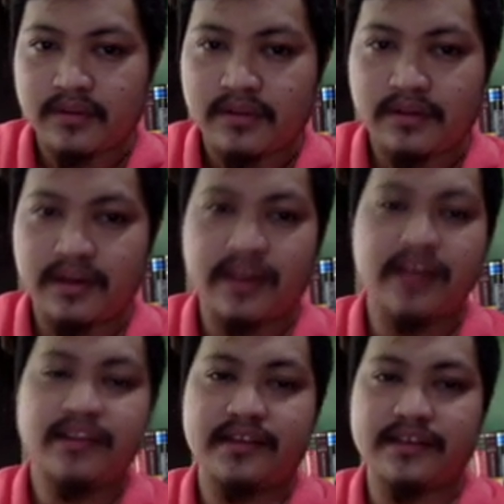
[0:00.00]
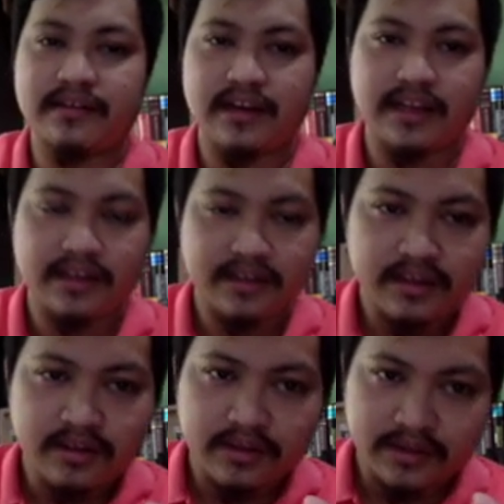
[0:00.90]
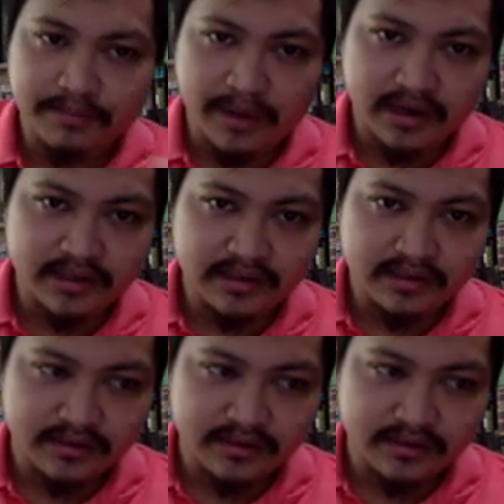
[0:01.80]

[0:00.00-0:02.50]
three entities really: the parent